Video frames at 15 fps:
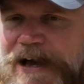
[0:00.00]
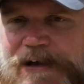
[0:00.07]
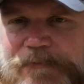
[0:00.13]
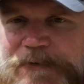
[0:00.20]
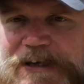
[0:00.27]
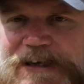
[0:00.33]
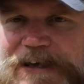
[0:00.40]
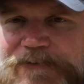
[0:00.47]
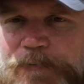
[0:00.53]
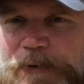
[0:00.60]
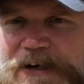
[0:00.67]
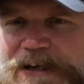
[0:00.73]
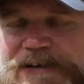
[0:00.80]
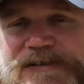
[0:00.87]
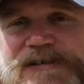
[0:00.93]
I am like
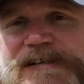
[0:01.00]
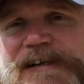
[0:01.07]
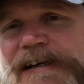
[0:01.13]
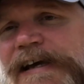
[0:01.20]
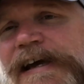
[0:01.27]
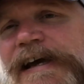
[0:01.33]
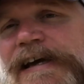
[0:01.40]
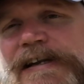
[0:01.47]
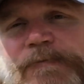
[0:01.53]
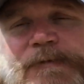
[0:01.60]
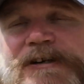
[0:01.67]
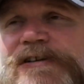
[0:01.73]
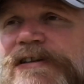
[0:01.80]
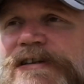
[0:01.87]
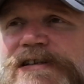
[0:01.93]
everybody else. In the
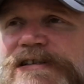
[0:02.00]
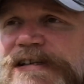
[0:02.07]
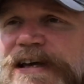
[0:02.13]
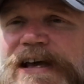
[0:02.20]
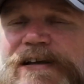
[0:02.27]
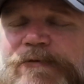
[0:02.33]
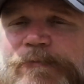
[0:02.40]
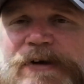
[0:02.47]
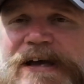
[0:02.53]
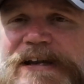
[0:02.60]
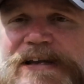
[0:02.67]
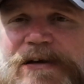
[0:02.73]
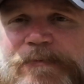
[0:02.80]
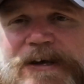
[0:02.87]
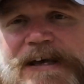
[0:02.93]
middle of this
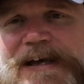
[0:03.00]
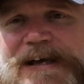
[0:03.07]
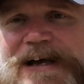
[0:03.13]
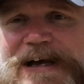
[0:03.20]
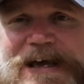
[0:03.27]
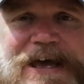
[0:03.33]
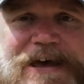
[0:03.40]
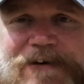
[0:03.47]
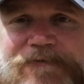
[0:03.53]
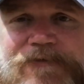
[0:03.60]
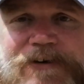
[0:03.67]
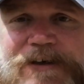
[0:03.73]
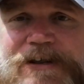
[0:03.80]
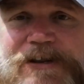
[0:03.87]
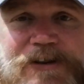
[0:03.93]
pandemic, I
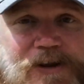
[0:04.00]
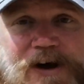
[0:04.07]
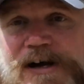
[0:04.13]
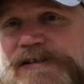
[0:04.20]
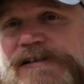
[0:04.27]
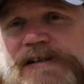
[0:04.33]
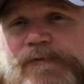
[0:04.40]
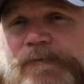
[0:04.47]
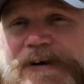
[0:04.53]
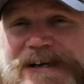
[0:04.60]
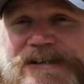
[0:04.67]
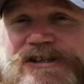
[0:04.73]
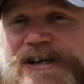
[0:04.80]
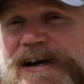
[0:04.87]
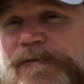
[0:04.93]
have lost
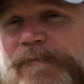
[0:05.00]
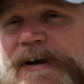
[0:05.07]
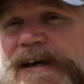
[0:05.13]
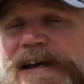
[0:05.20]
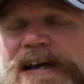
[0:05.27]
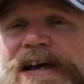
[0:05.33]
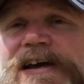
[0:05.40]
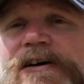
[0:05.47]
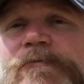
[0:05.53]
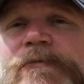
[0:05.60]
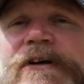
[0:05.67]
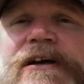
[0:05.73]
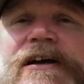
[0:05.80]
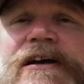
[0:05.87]
my job, my income.